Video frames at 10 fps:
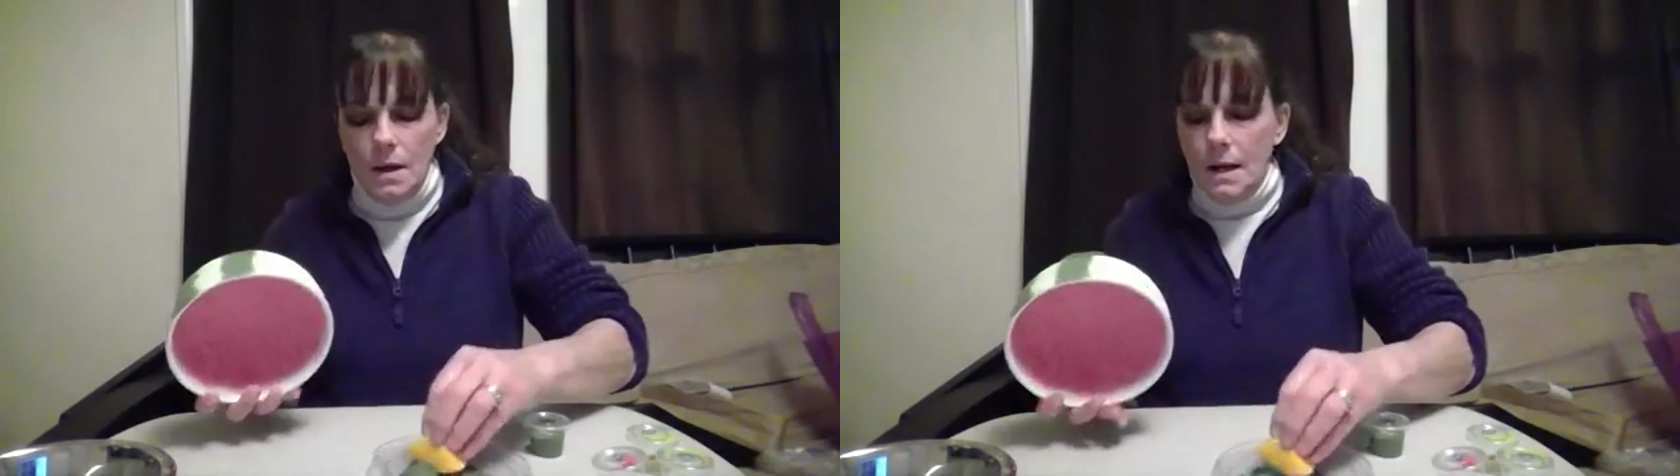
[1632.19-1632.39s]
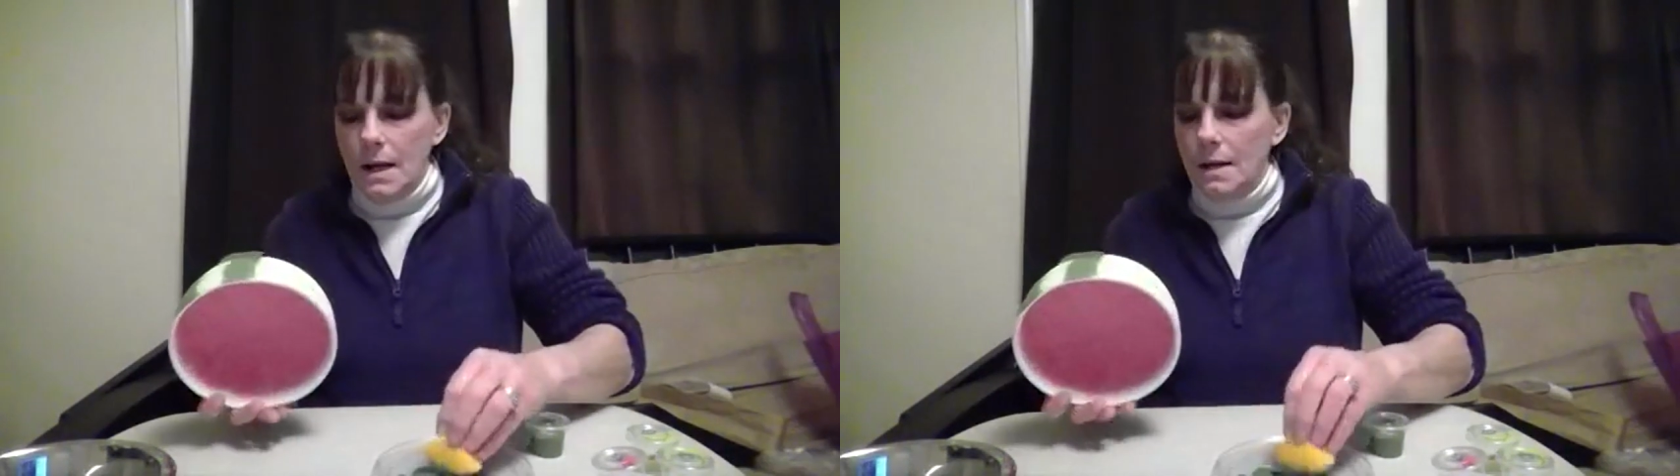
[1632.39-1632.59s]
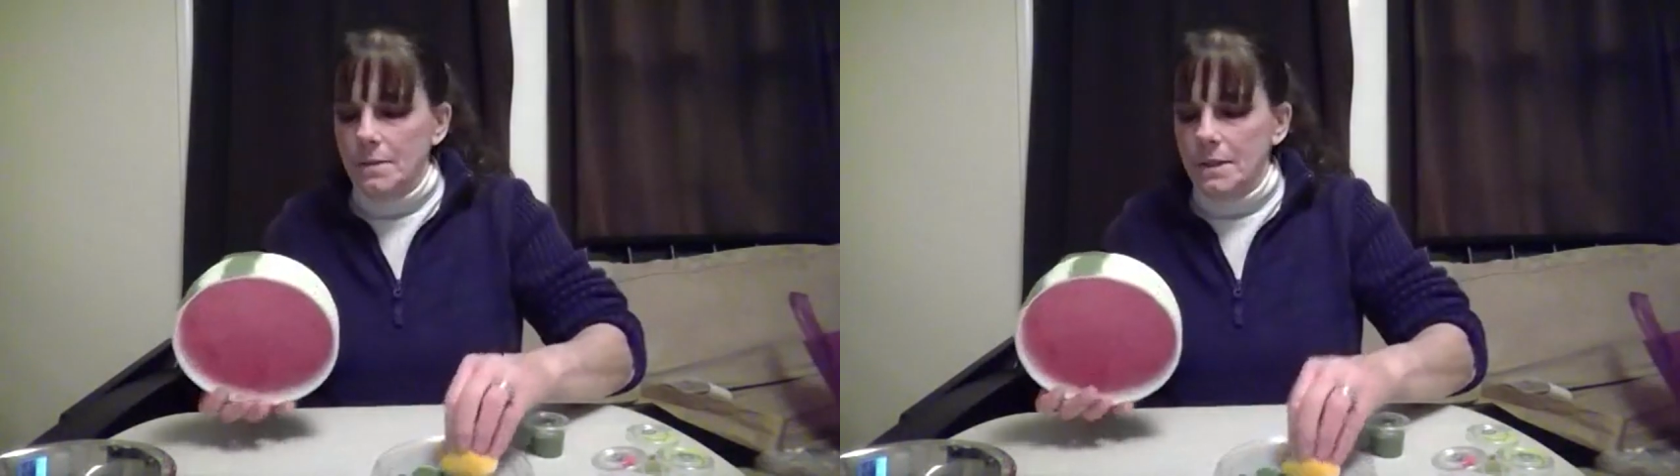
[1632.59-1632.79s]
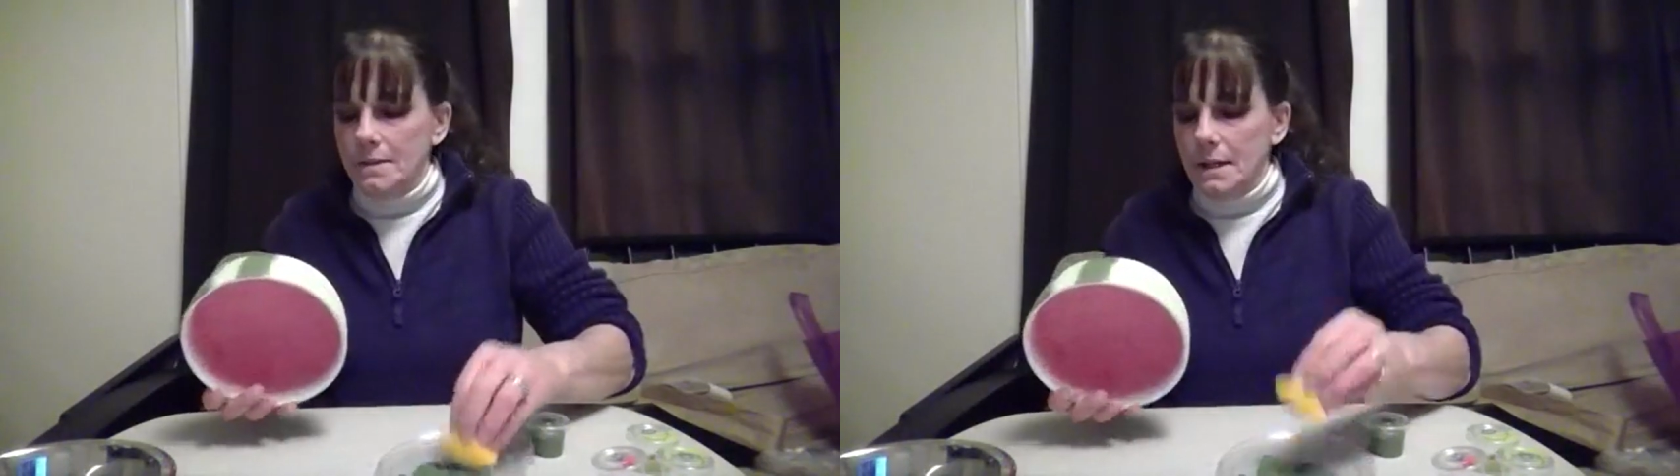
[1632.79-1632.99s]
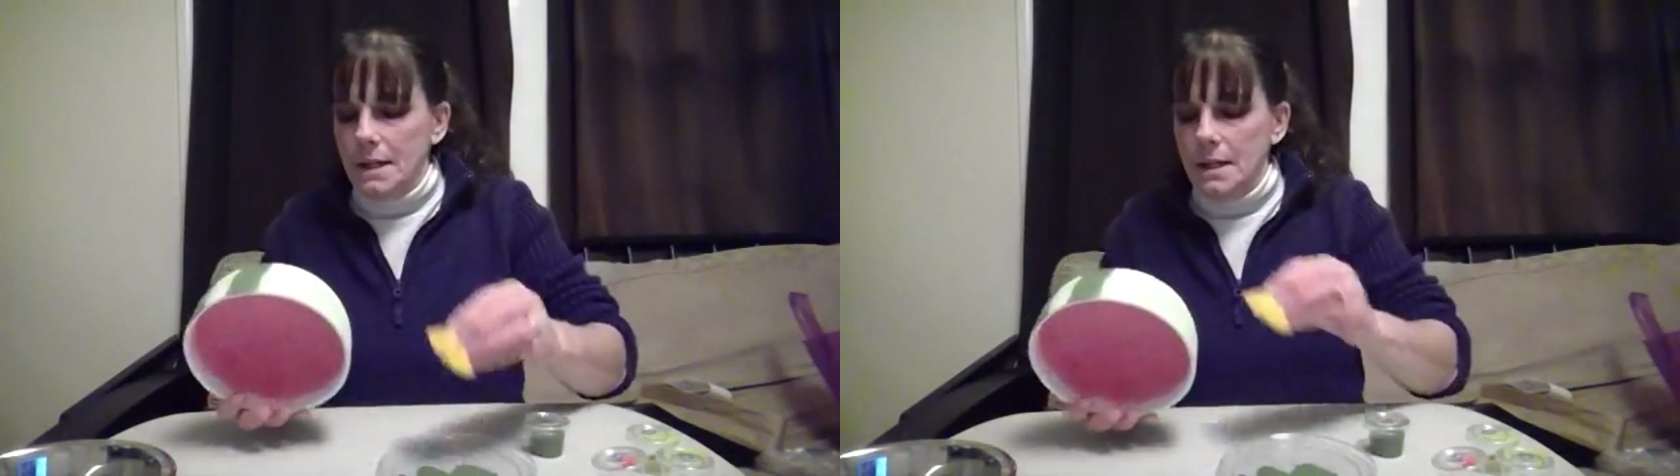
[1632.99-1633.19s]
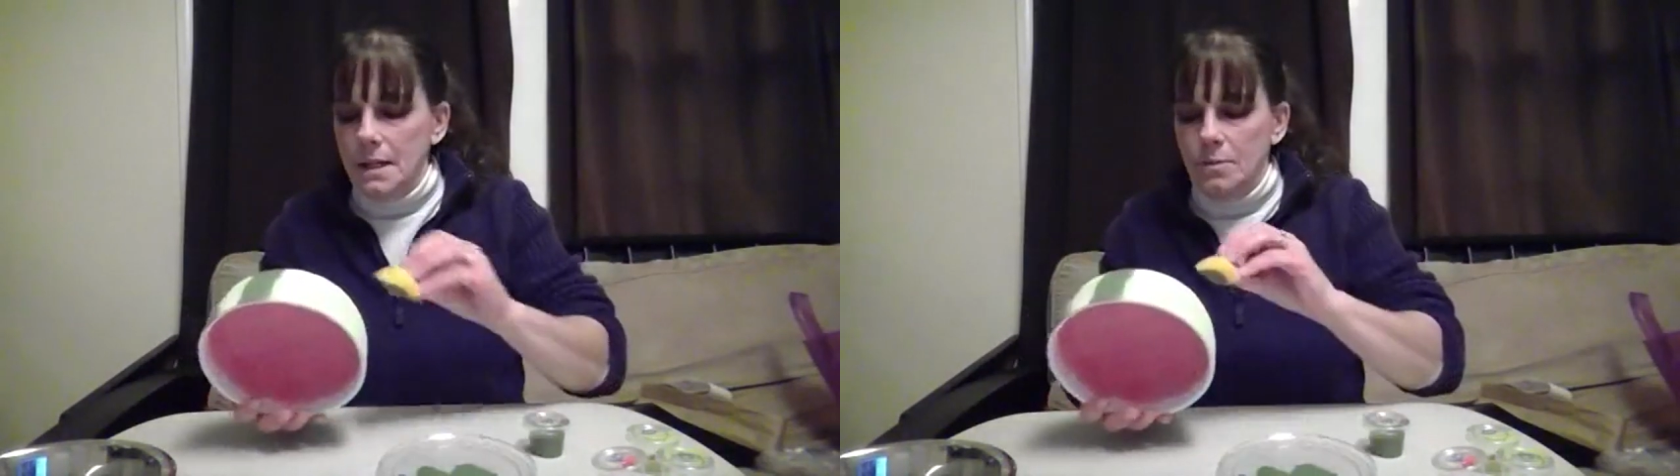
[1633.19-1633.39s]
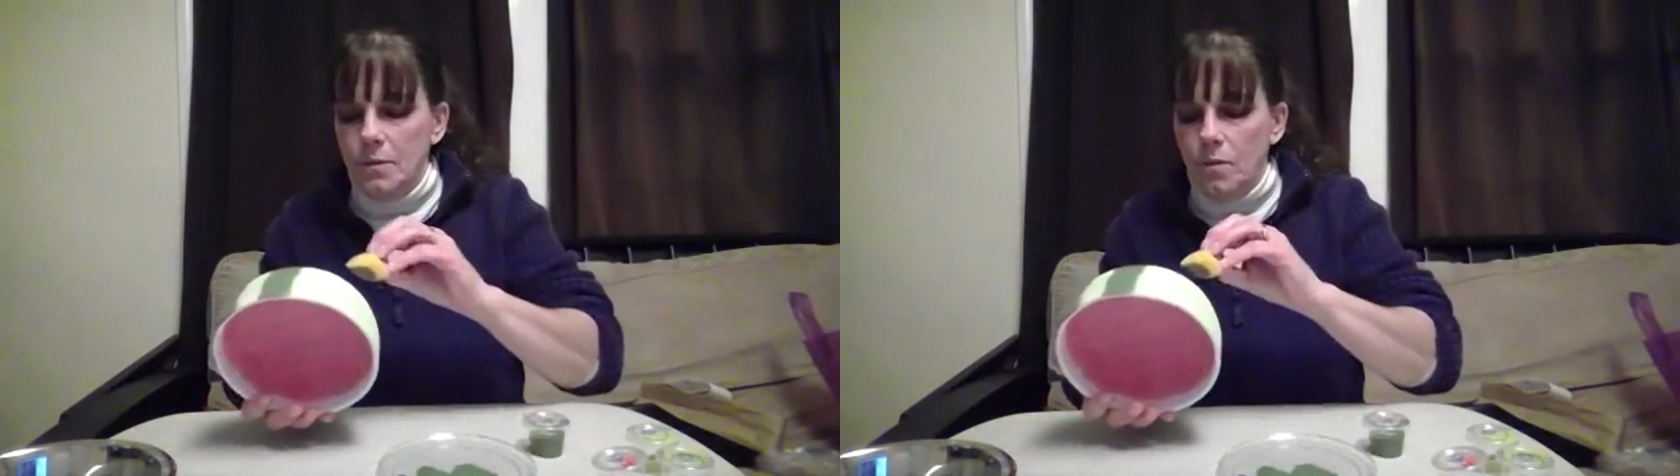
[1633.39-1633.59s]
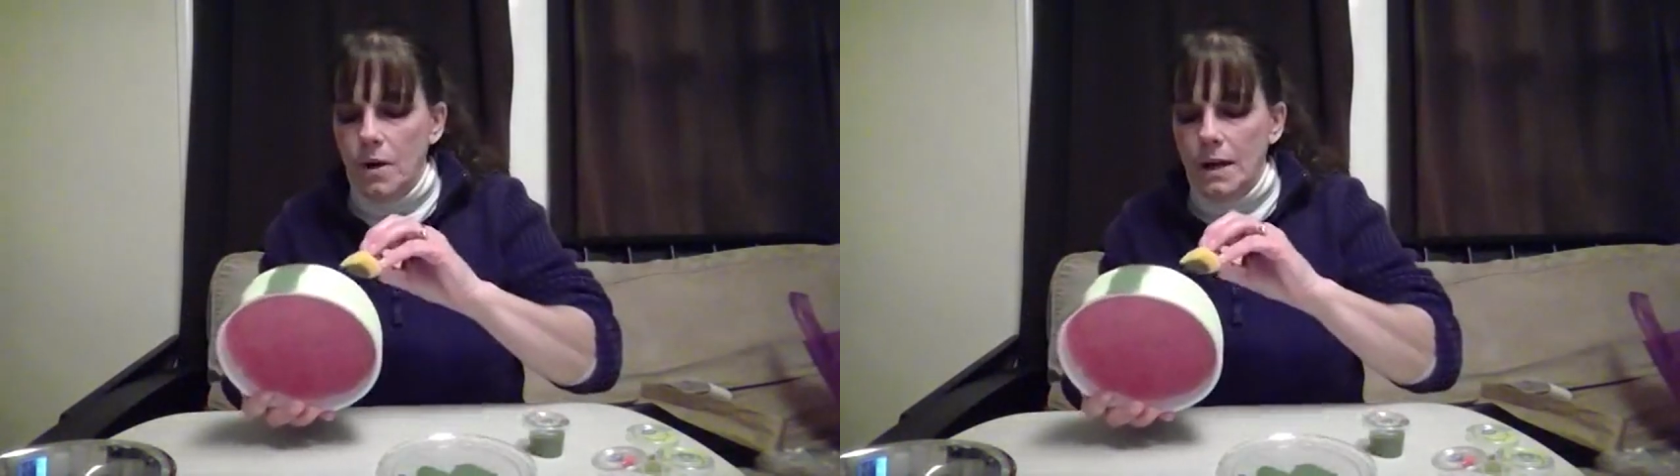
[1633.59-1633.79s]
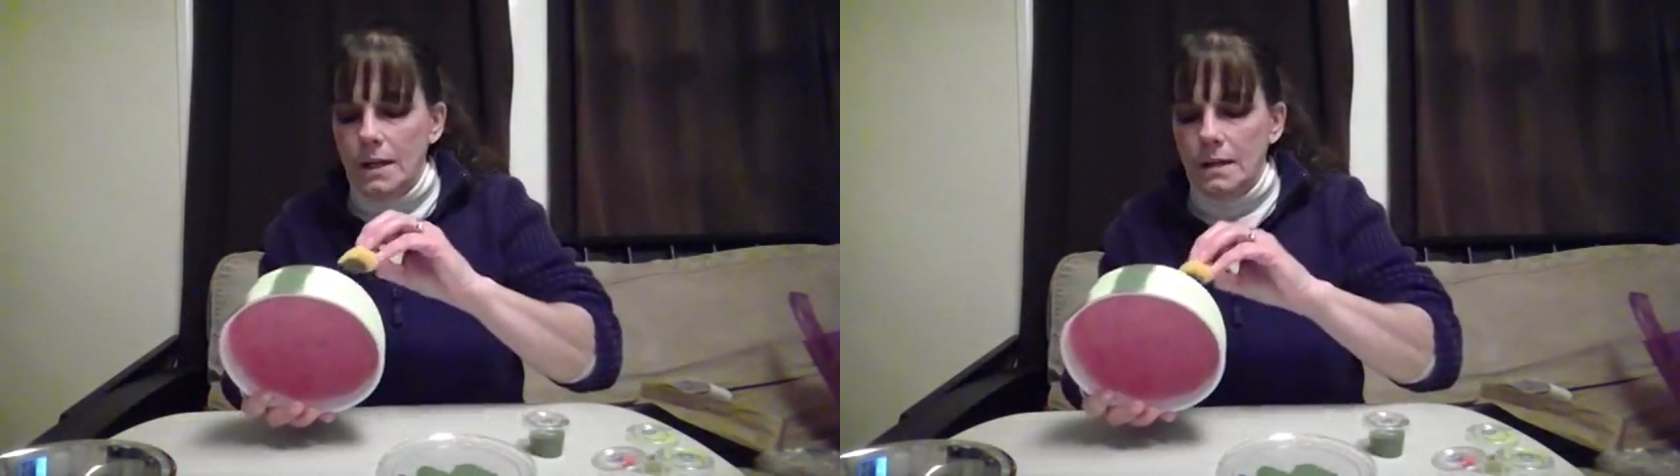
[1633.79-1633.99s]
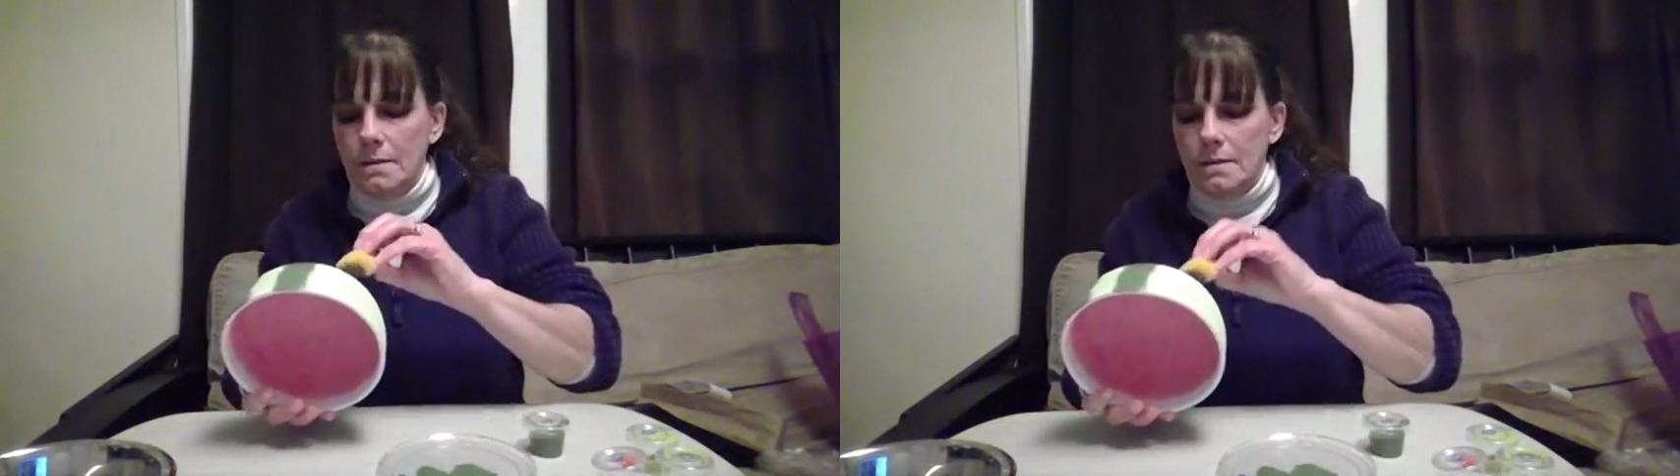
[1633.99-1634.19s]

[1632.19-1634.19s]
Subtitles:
And I'm just going to keep running this